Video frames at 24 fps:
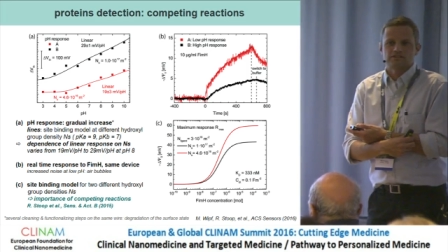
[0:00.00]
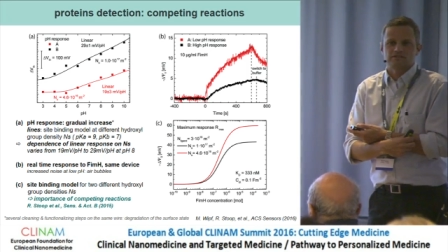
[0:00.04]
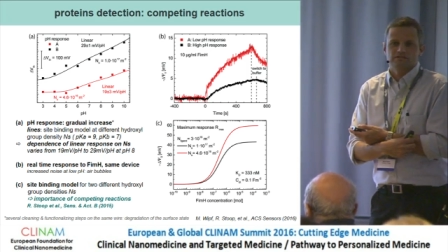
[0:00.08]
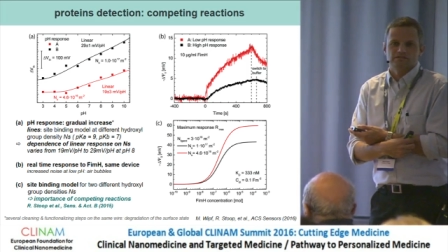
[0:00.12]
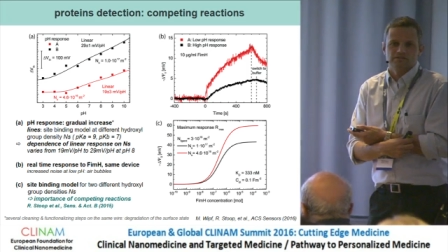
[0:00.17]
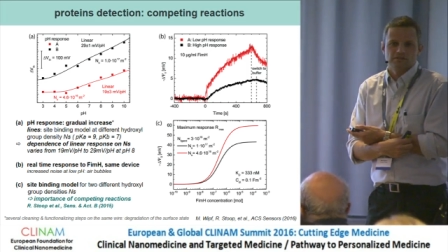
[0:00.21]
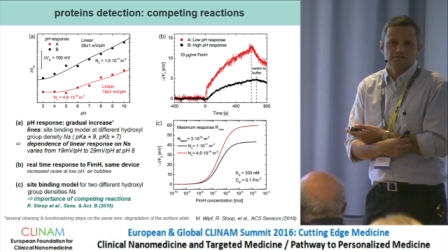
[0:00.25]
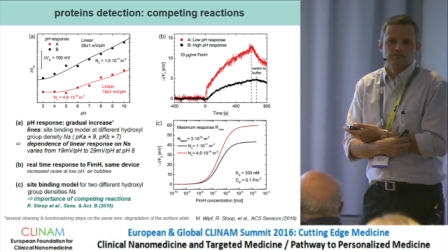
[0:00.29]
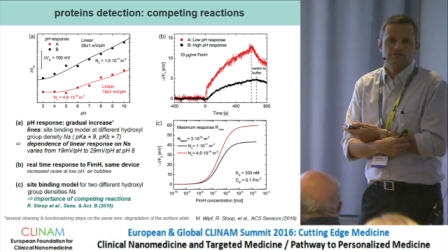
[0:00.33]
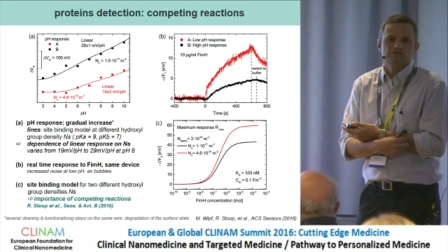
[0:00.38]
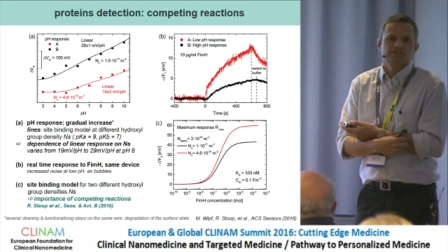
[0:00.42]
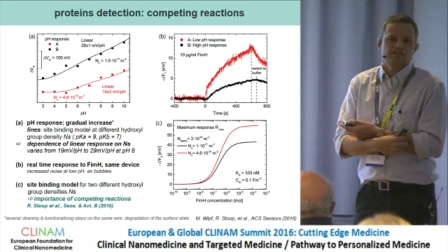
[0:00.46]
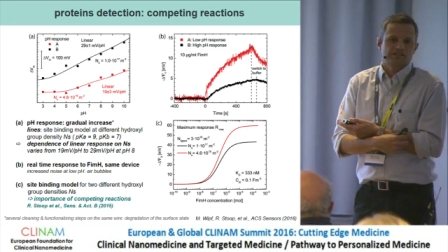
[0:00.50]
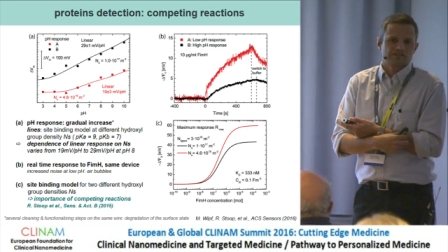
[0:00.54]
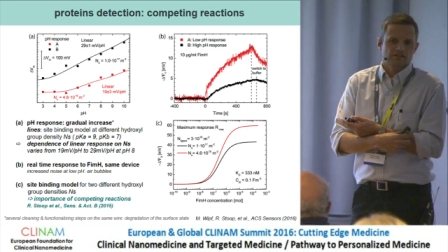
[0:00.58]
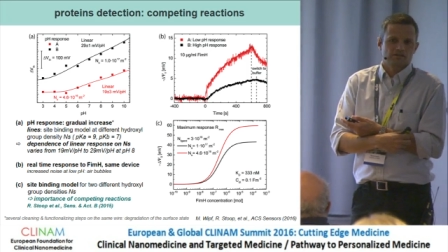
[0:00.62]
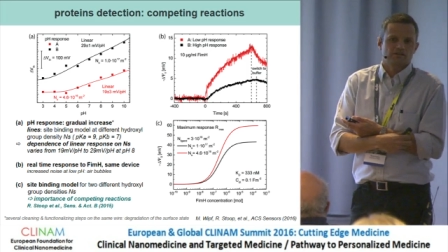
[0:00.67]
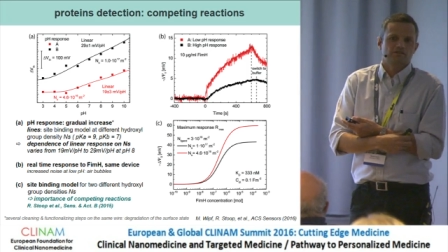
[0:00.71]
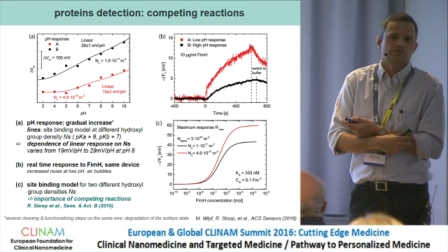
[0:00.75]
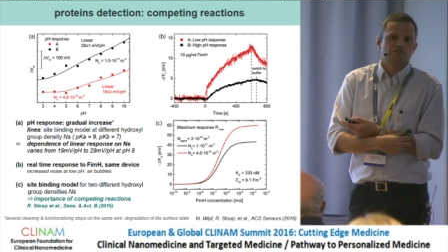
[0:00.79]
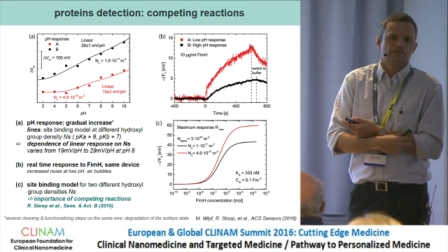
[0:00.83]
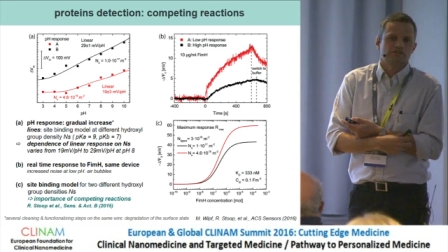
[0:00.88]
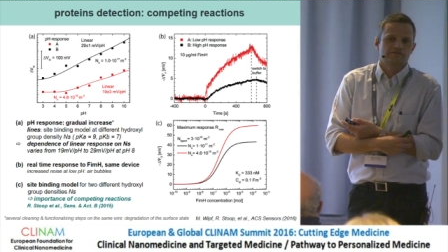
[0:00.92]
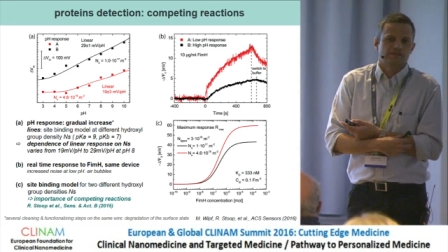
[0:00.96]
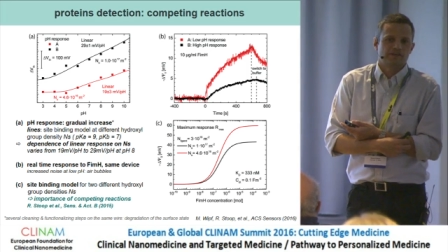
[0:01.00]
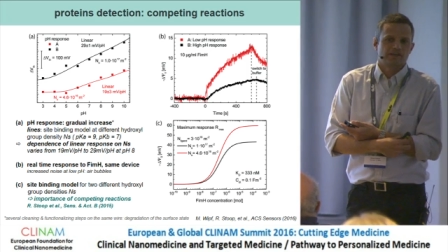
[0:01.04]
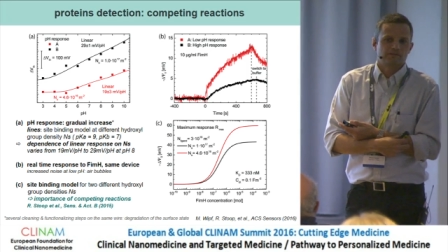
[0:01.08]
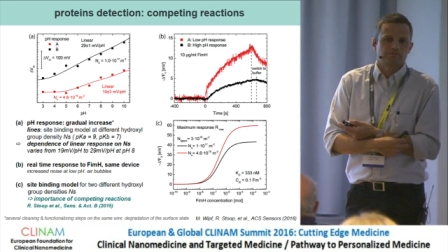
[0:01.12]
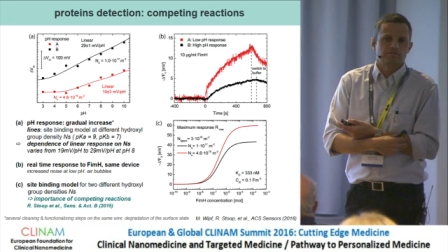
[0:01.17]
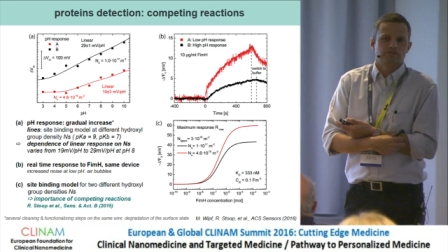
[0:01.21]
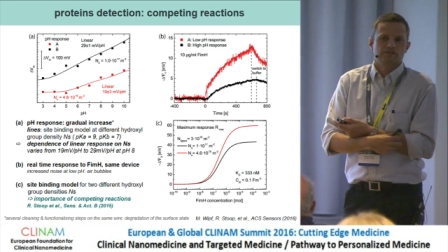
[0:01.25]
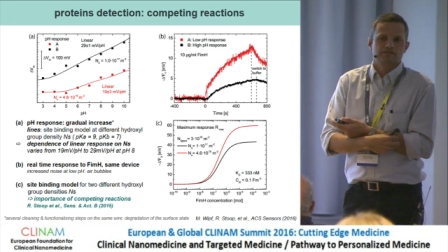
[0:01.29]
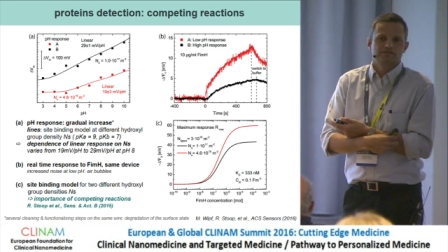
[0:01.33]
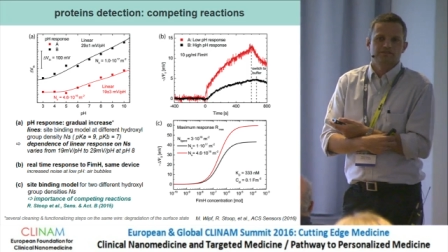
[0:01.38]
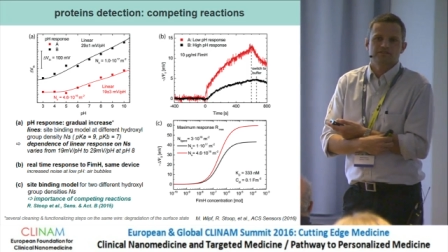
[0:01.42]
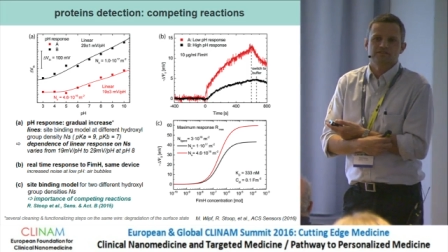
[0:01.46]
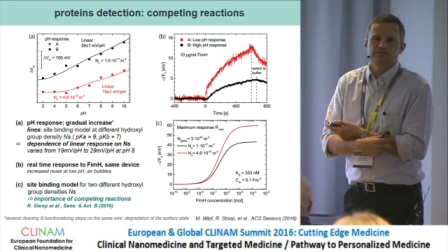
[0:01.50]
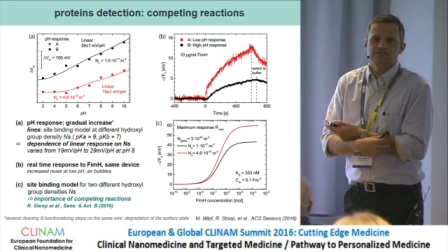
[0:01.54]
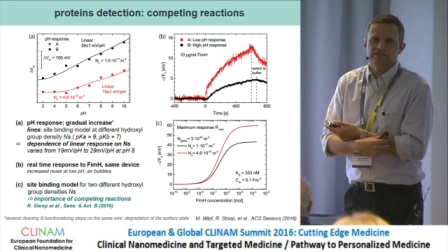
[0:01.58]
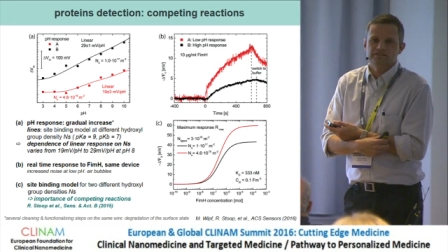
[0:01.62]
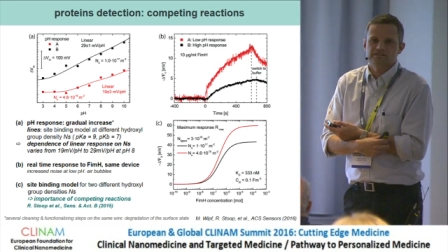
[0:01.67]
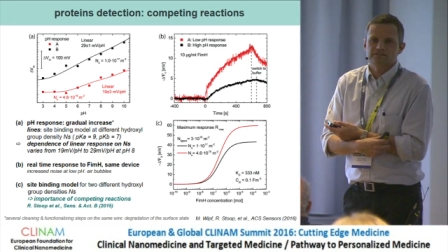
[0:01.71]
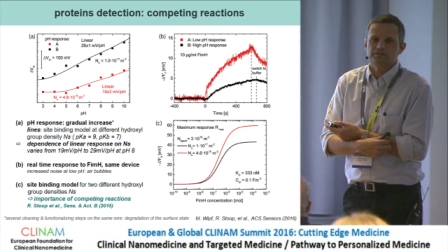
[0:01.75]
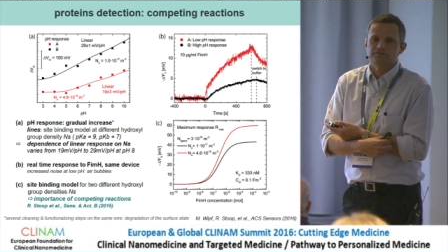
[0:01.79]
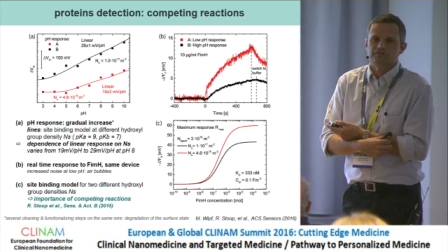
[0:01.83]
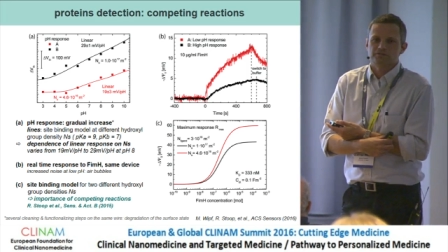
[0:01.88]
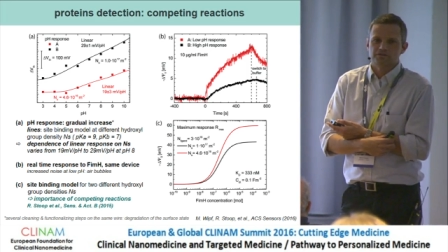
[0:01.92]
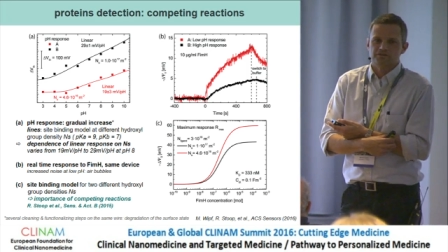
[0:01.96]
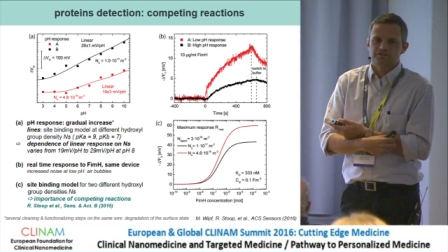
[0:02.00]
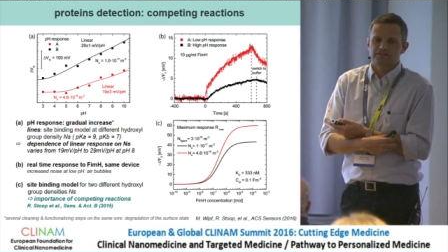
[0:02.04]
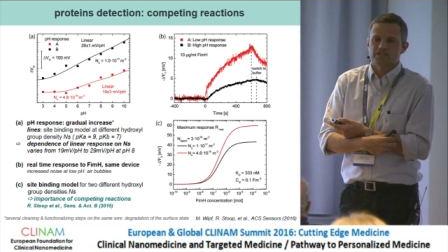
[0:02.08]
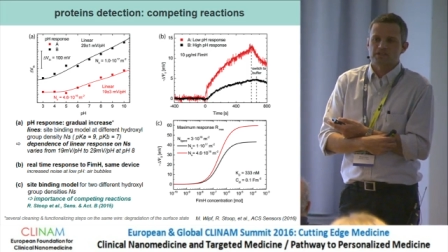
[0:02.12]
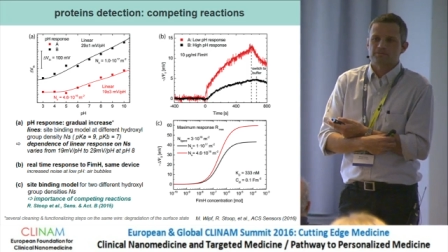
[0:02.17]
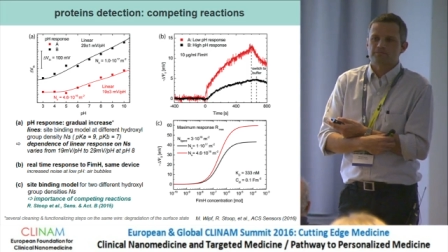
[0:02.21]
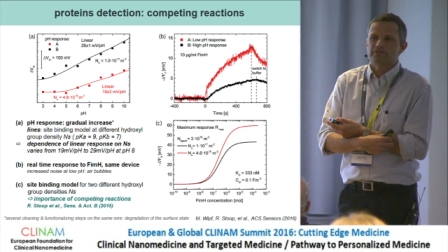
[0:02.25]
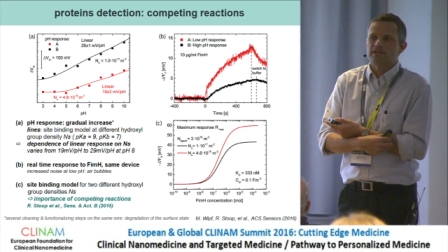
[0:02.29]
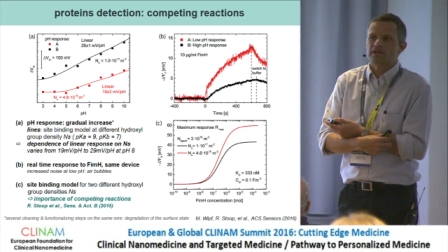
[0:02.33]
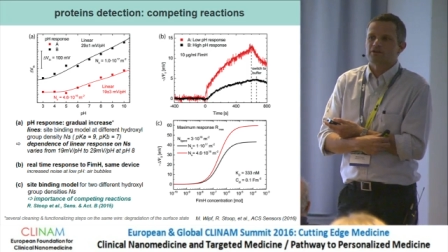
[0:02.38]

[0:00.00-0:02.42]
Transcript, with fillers: that the technology is viable. So this is the first step.